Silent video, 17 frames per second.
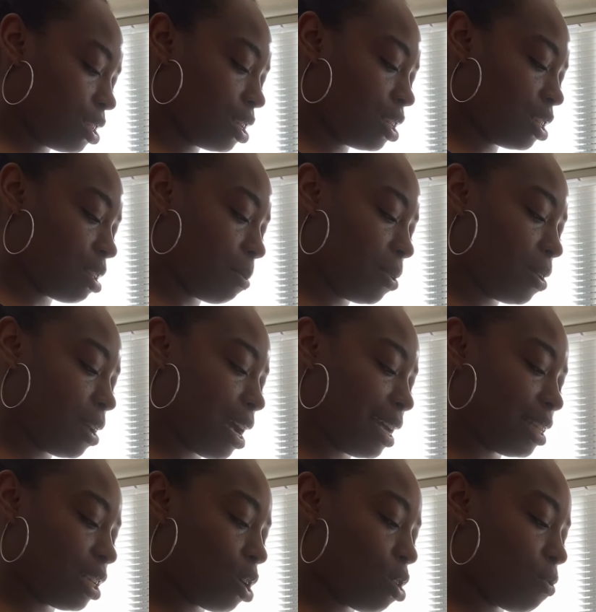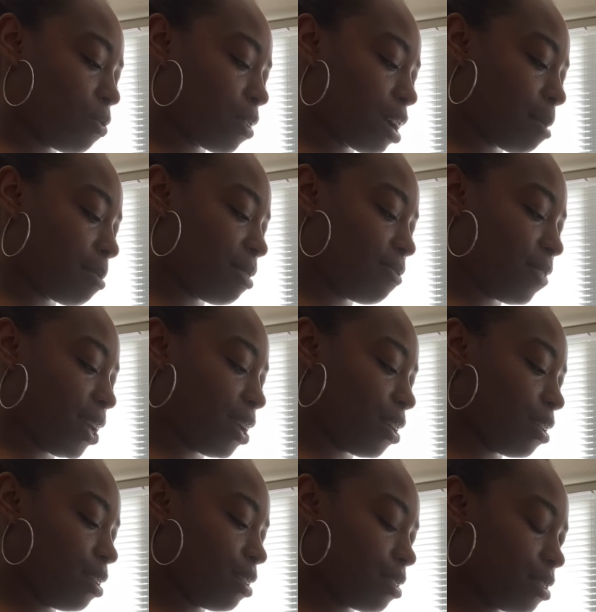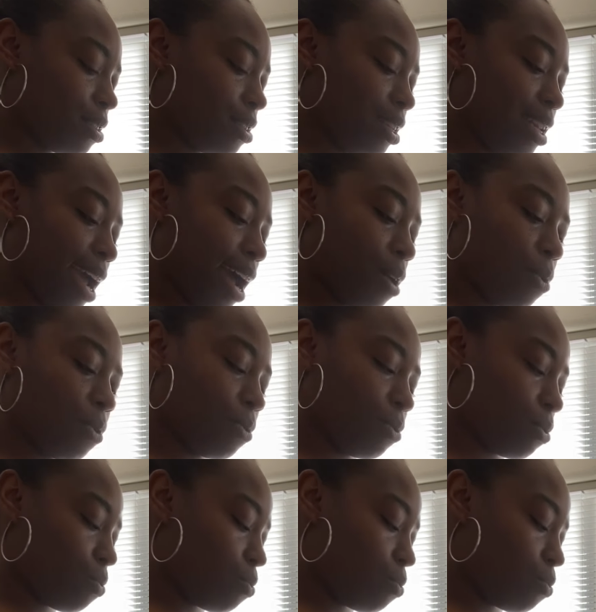Some of you guys are overcoming fear, doubt,